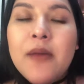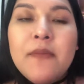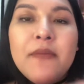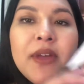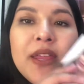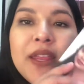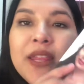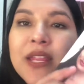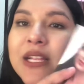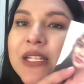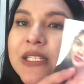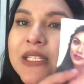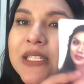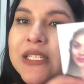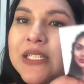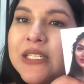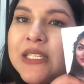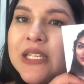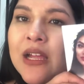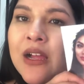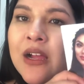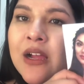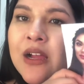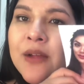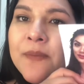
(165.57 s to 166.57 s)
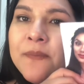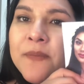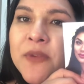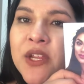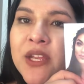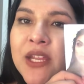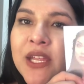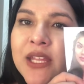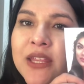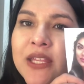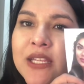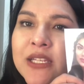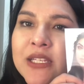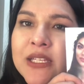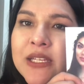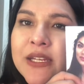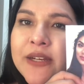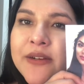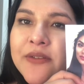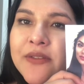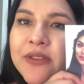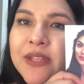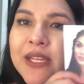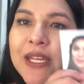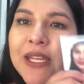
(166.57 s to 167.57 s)
But this is you get this
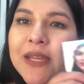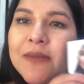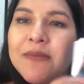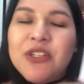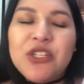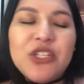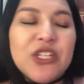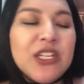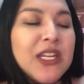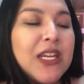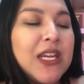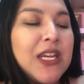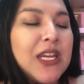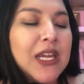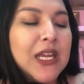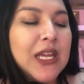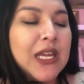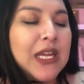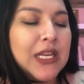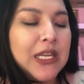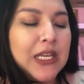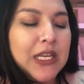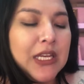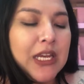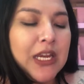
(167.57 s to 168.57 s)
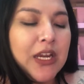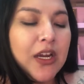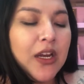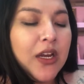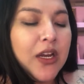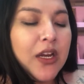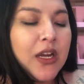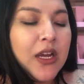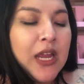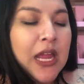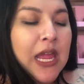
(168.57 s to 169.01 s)
little thingy-majiggy in there.